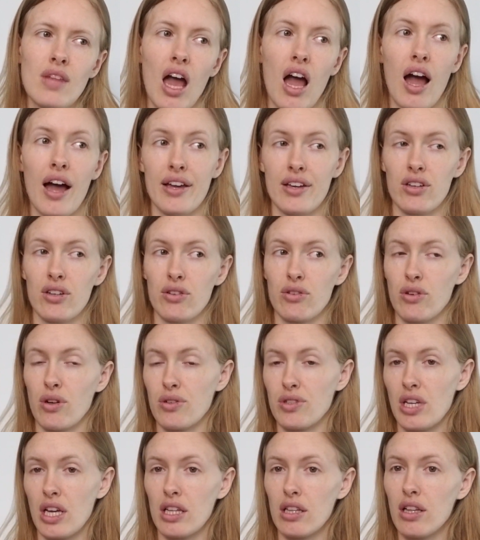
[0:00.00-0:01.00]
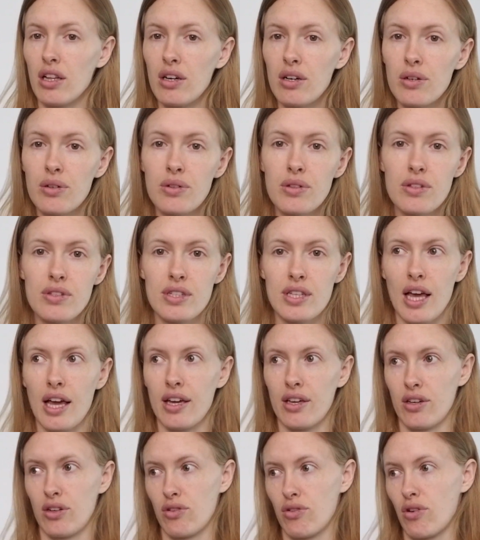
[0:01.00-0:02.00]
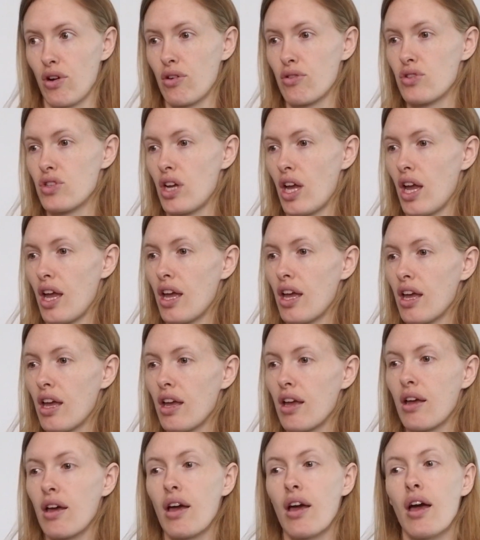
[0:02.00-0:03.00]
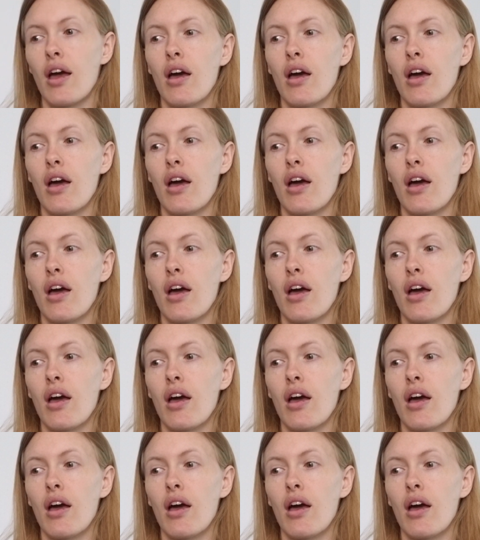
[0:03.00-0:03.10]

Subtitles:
I could crochet clothes, I could crochet